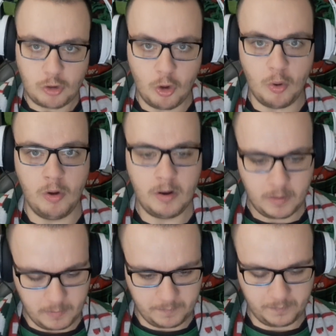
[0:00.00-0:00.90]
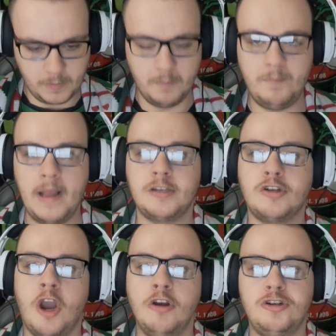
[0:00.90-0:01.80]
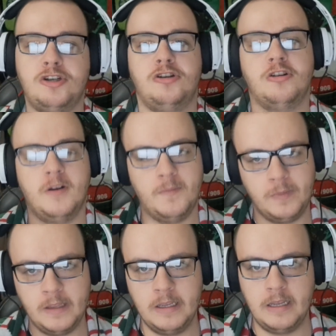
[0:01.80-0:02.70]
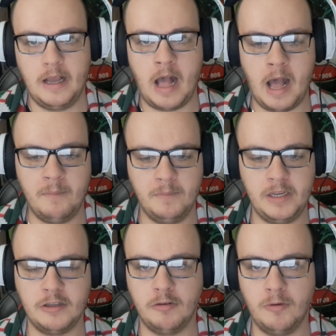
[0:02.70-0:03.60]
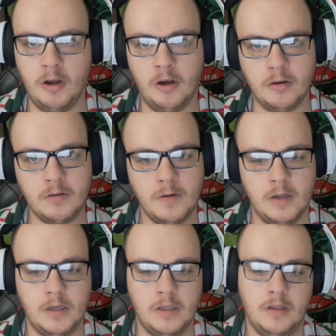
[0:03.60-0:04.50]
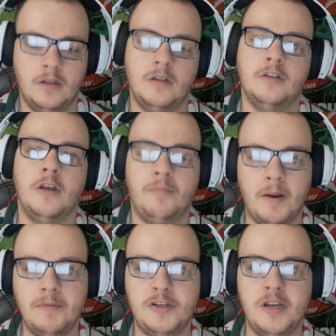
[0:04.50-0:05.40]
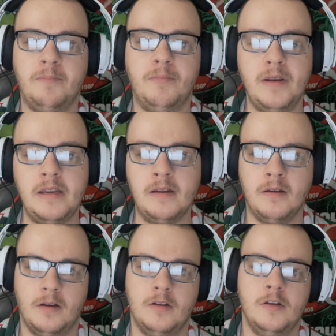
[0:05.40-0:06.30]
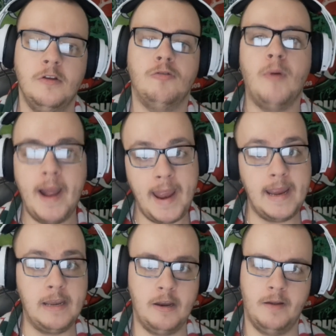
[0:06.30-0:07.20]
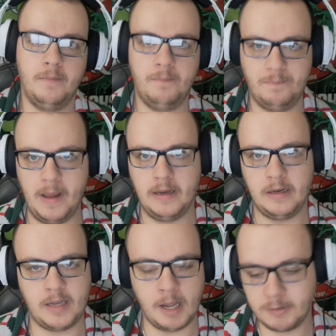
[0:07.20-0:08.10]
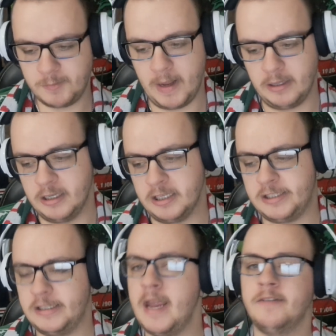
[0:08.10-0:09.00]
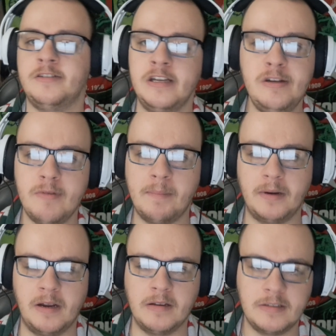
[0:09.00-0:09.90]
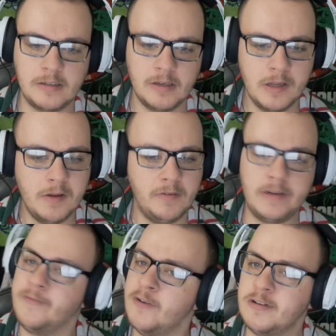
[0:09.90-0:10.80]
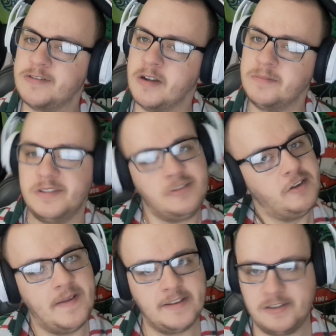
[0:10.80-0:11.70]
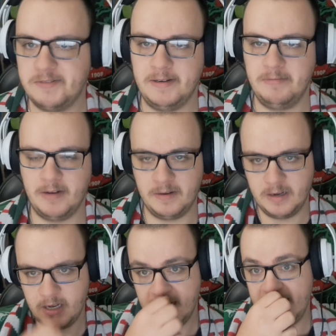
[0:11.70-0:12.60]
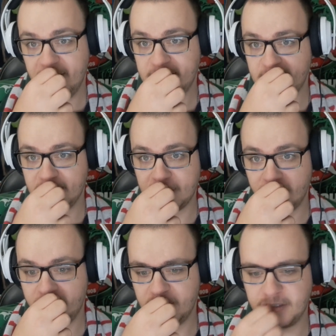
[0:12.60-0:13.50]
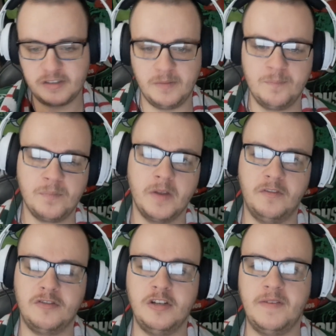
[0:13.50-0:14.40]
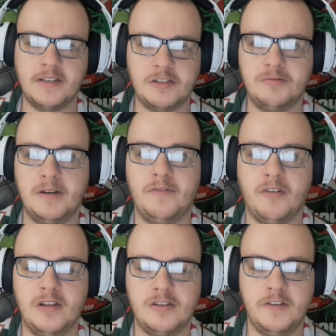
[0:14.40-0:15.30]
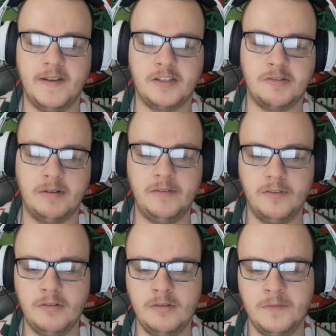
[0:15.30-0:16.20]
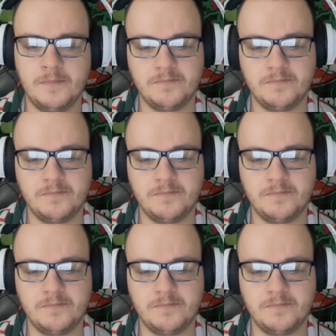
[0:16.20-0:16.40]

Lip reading: the best coach in the world, the premiership winning Wayne Bennett, comes back to the South Sydney Rabbitohs for the first time since 2021. He was at the Dolphins for 2023 and 2024.